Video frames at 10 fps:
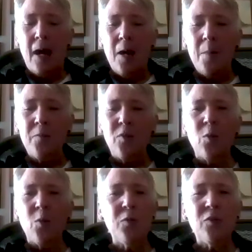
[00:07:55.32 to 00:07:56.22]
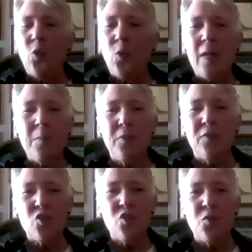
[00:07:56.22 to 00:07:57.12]
So it was a great
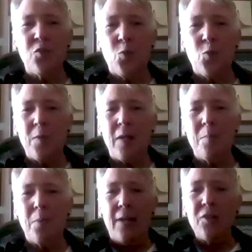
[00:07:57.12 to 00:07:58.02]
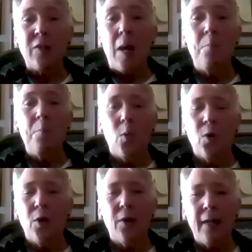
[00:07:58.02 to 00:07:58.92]
position for me. I just got
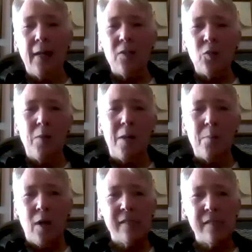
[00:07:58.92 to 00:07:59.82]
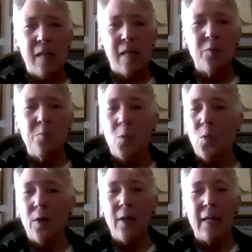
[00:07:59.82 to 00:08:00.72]
bored, and I told my bosses I was bored.